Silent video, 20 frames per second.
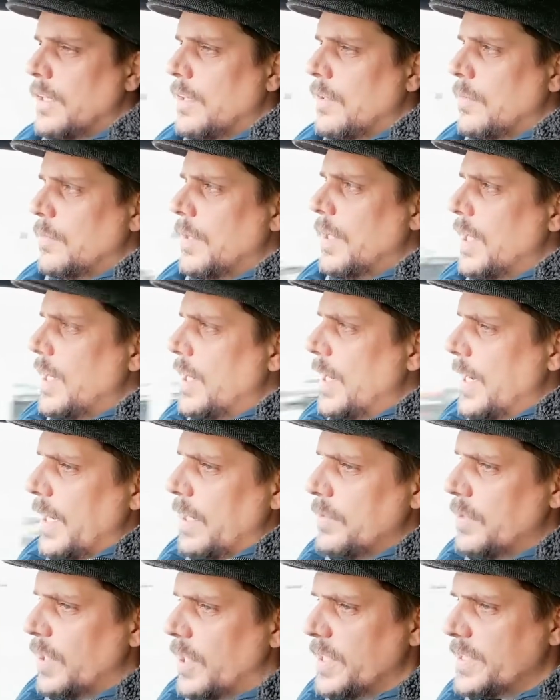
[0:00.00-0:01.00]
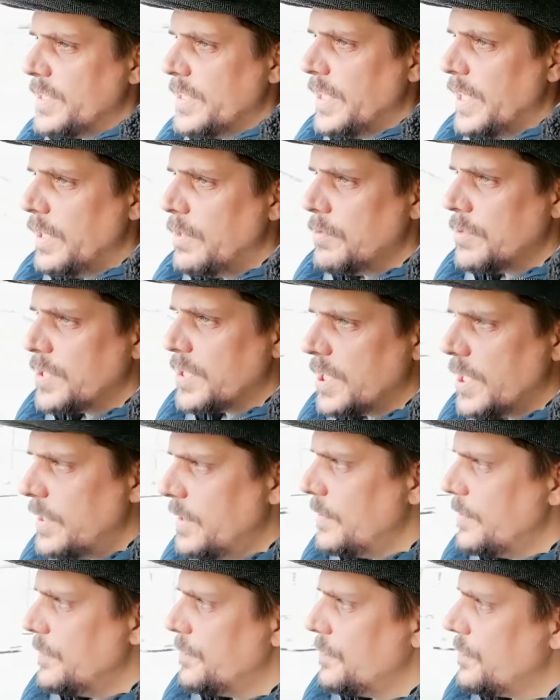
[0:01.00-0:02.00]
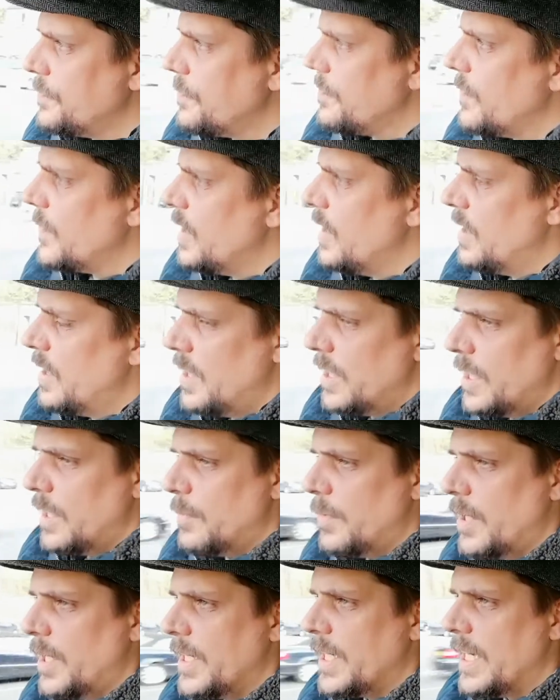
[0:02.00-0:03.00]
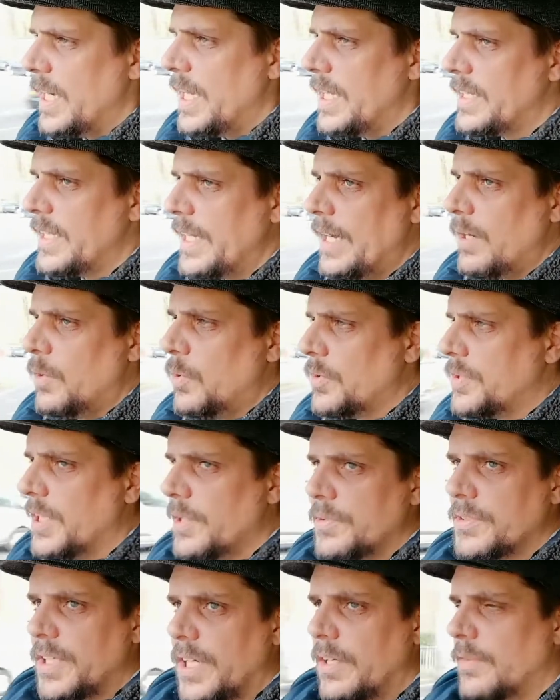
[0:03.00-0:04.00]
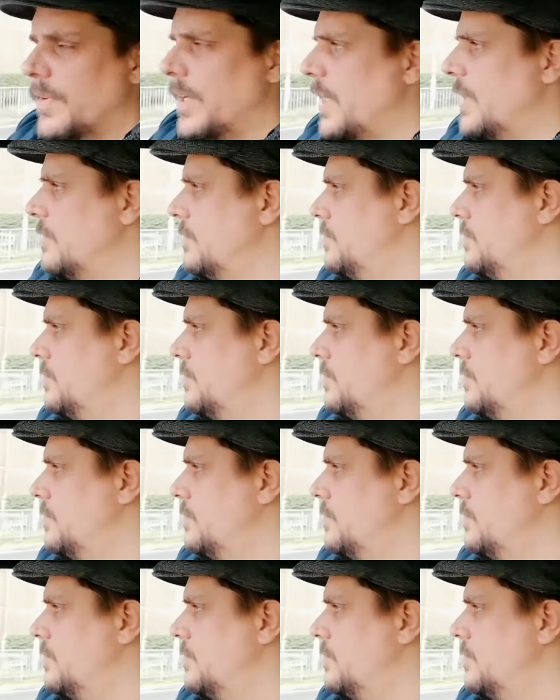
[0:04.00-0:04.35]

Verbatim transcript: Well, hello, guys and girls. Am I glad that ordeal's over?